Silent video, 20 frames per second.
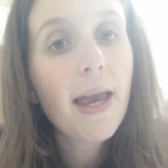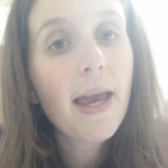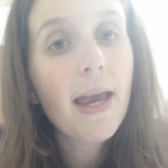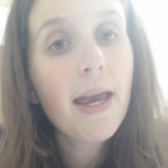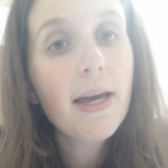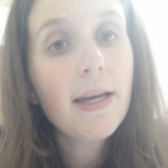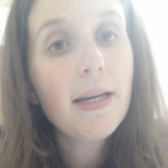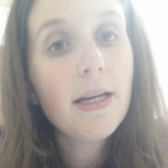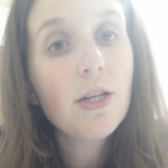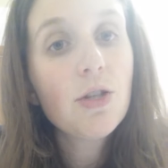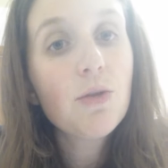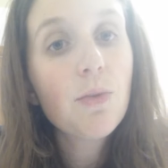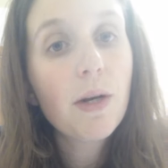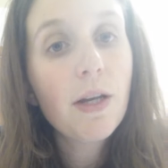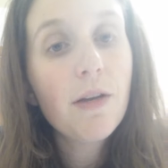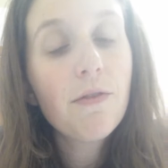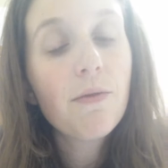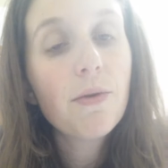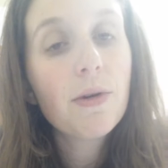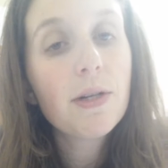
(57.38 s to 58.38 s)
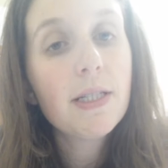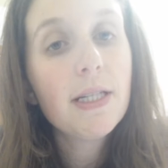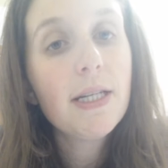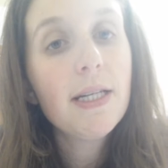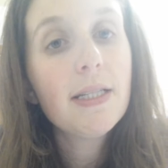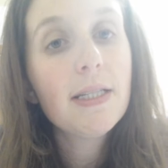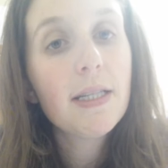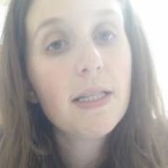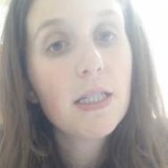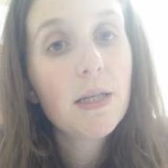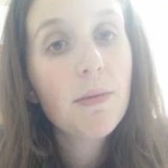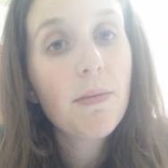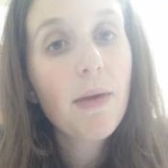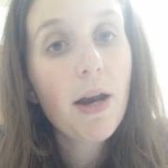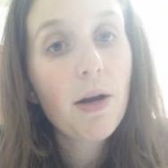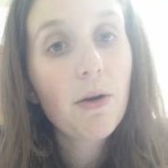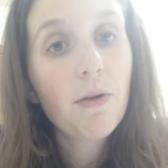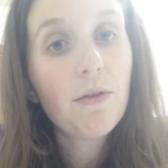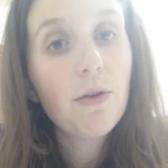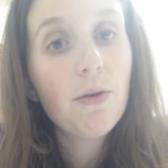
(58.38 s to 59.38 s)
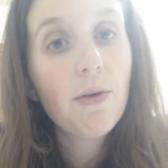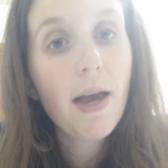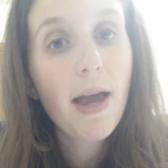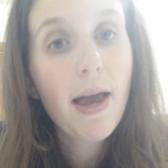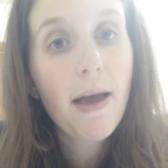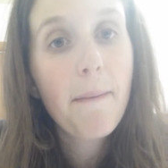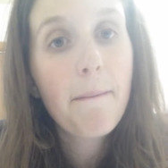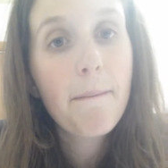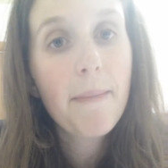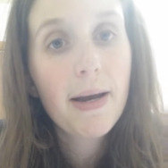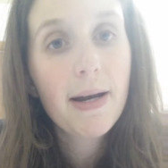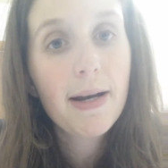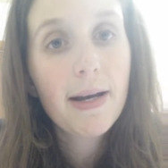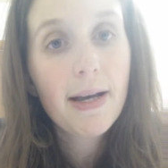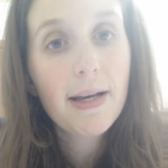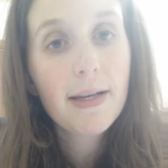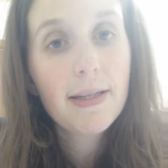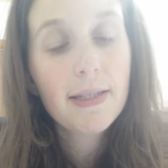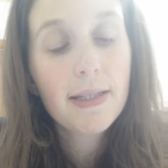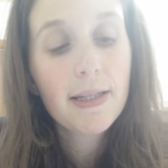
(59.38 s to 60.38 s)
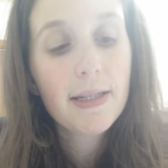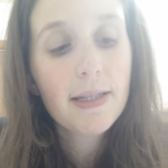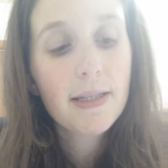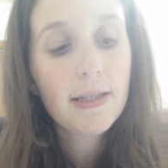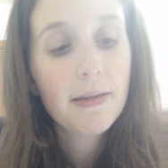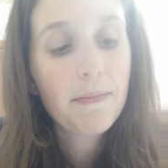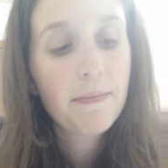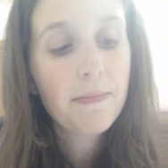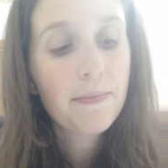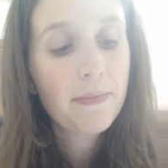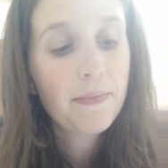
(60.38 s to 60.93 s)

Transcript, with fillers: and a 2014 systematic review and meta-analysis.